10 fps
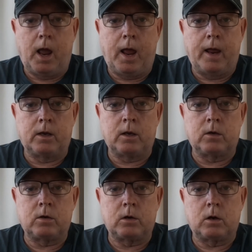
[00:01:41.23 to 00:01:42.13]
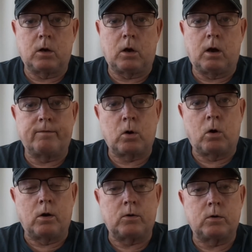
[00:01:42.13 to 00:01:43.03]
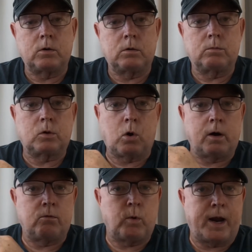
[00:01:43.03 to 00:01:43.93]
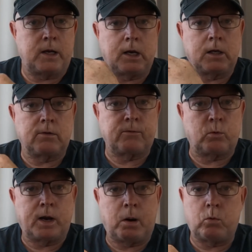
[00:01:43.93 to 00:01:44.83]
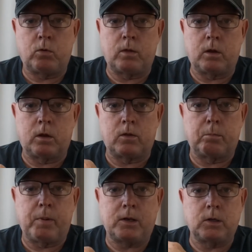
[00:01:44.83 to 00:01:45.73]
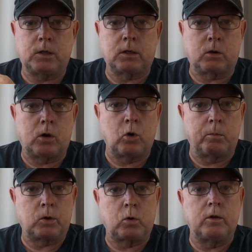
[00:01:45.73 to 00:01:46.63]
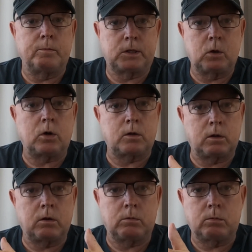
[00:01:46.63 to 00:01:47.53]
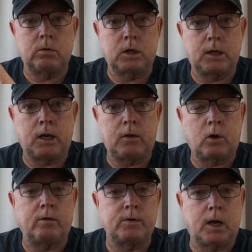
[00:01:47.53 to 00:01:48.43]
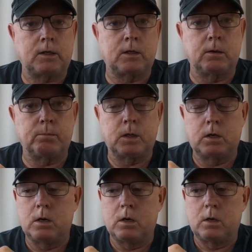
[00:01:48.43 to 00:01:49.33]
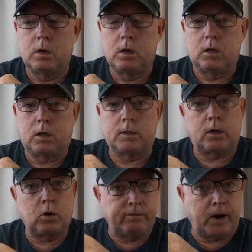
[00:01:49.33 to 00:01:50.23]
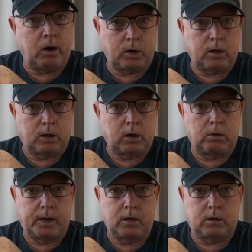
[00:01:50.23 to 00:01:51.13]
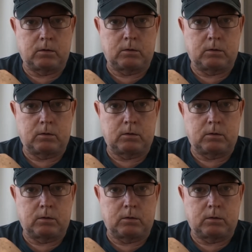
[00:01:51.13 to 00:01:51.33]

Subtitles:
and I've got kind of ratings for a number of the batches, and I normally call them circa the year that I've tasted them, because they do vary a little bit.